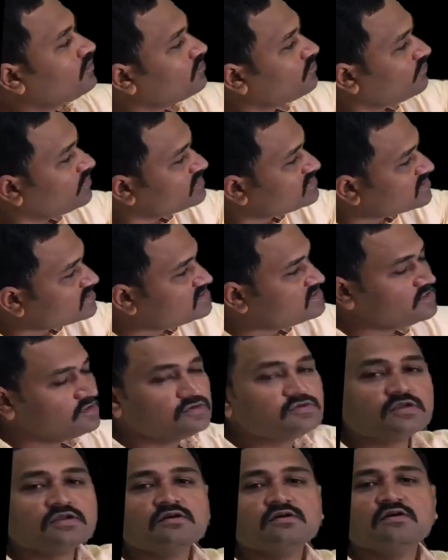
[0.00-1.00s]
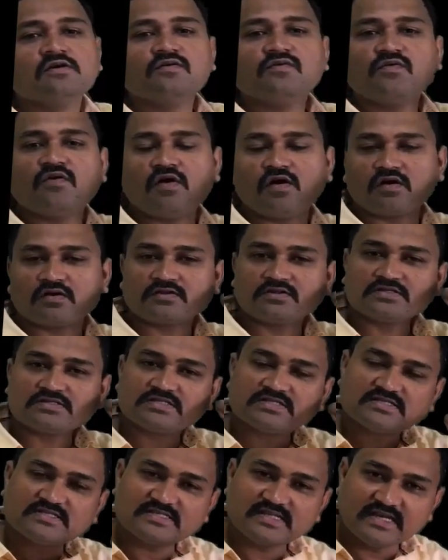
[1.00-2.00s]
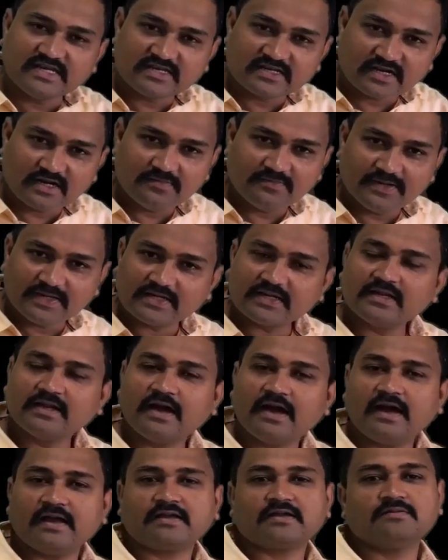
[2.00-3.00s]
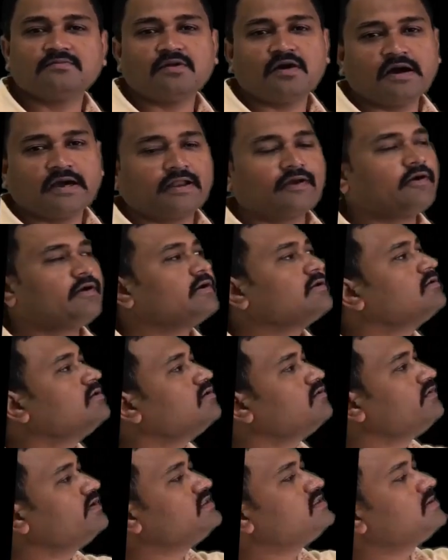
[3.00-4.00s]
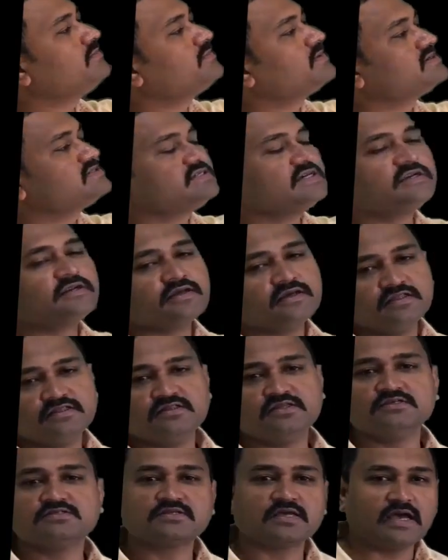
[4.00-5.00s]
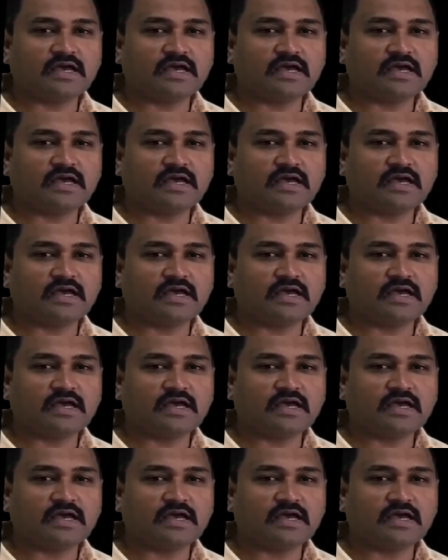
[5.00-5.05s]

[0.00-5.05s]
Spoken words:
which is used for the central metal atom or ion when they present in this